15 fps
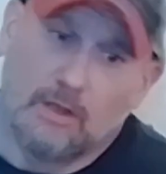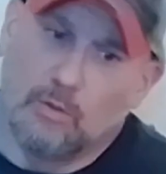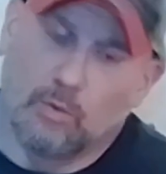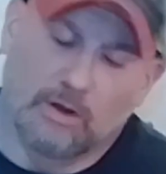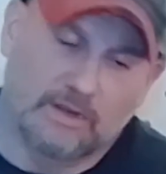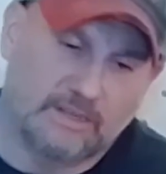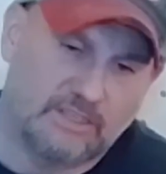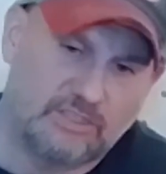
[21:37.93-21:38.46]

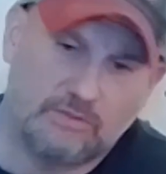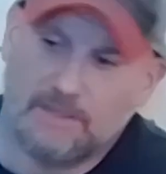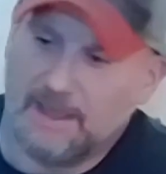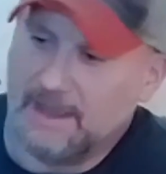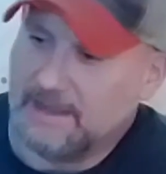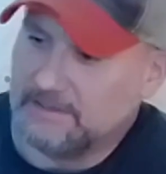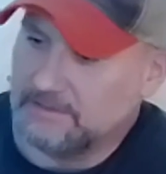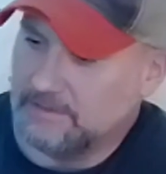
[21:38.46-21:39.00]
We're gonna do
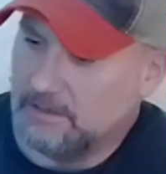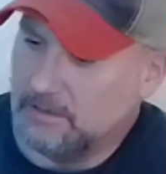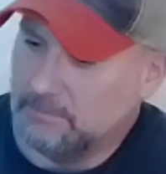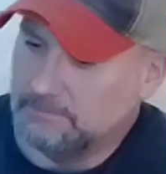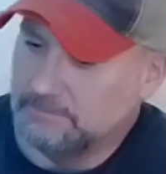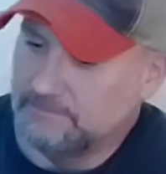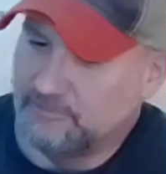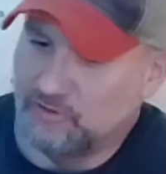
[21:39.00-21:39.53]
that
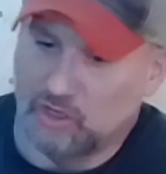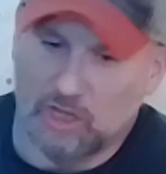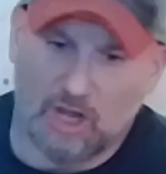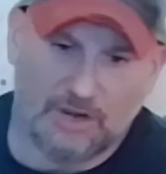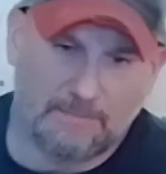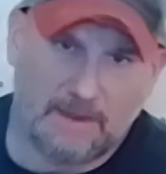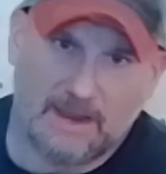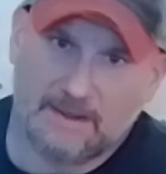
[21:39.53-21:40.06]
full
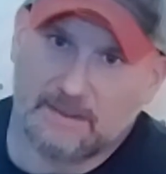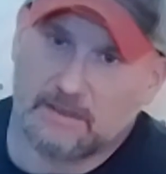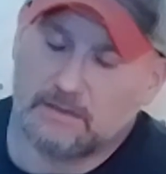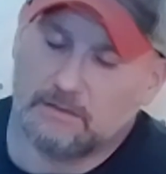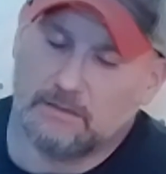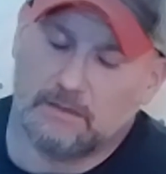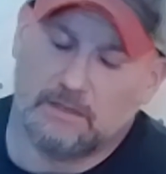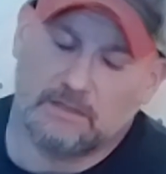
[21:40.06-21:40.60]

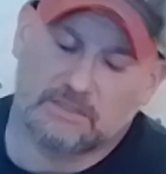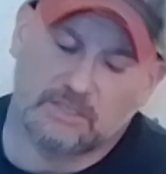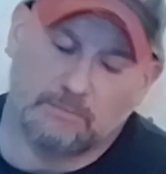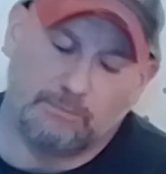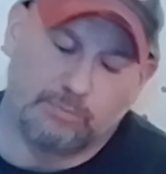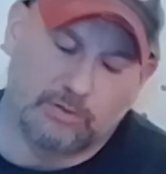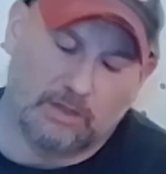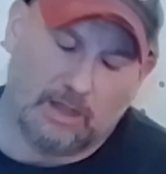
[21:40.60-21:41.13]
automatic. It's a
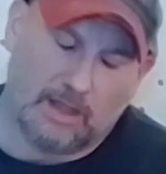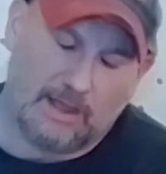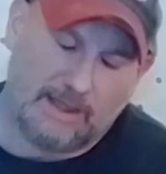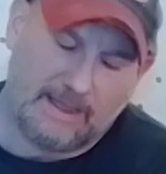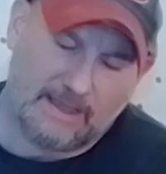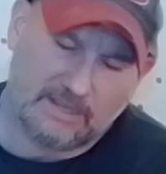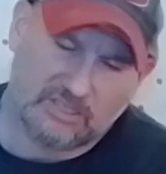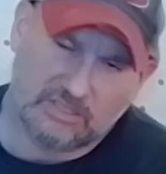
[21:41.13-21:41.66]

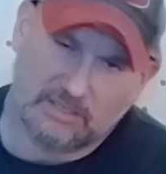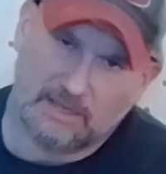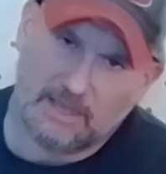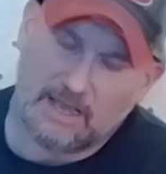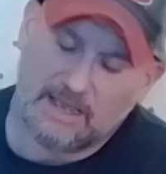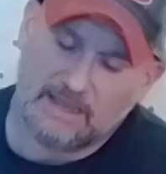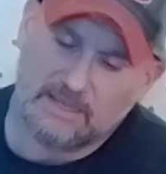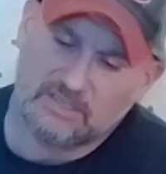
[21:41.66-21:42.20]
blast,
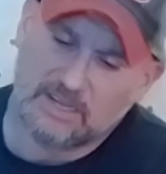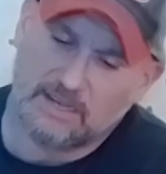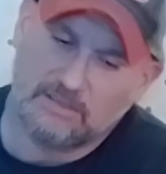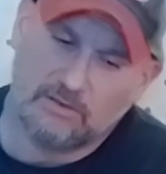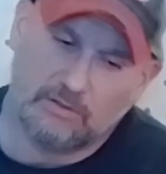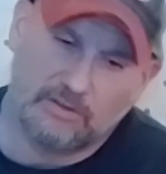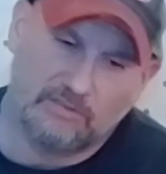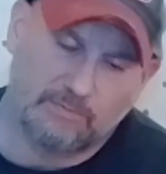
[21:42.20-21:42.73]
guys. I
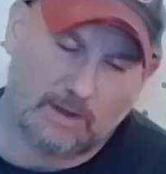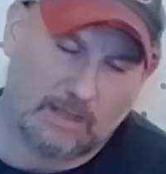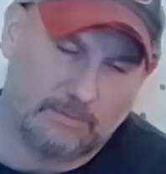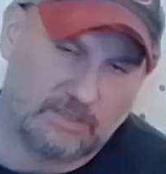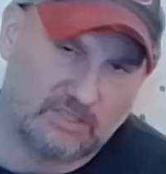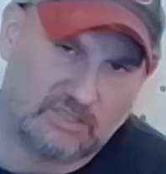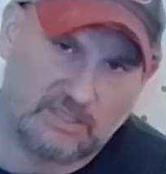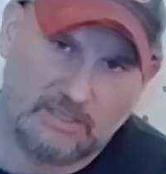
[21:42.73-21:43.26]
know you've
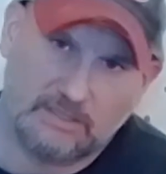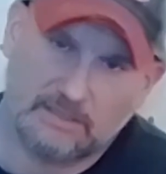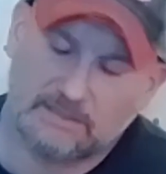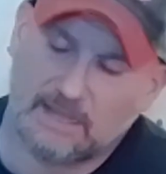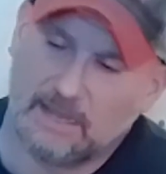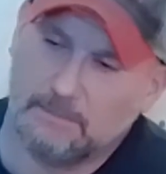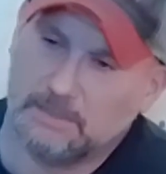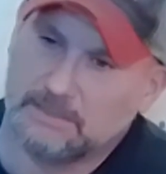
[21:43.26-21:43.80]
probably seen it
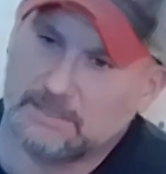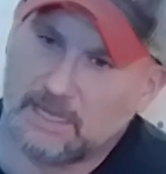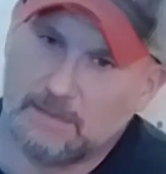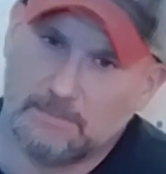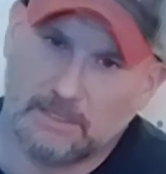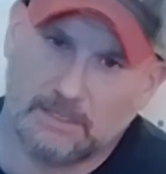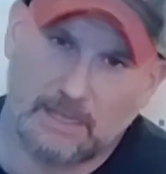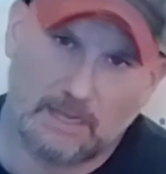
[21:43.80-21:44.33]
time and
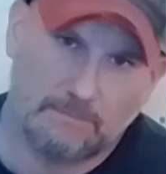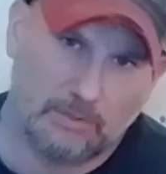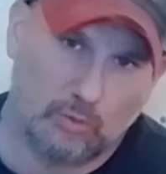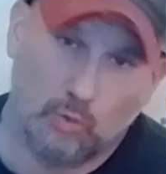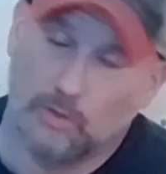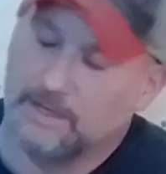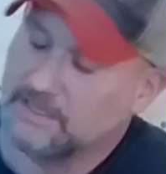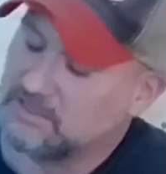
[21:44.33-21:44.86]
time again, but
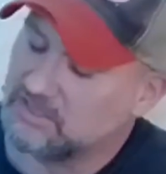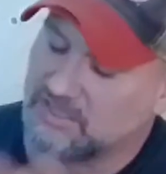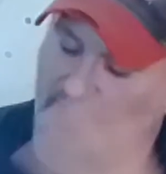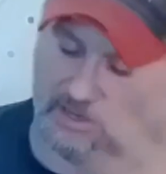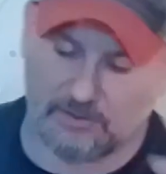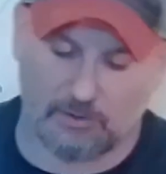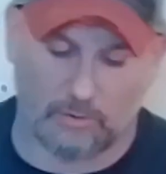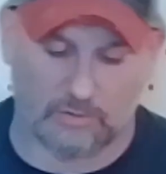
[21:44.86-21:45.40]
who gets
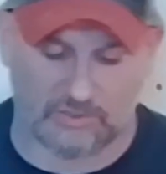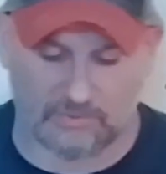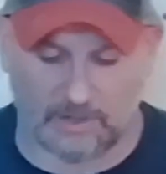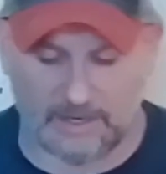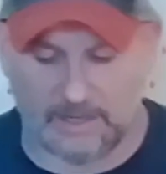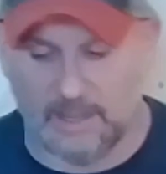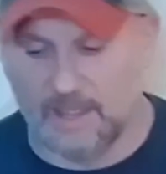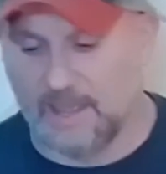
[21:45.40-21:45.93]
sick of those,
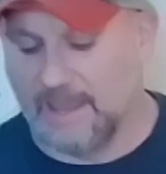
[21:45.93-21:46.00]
right?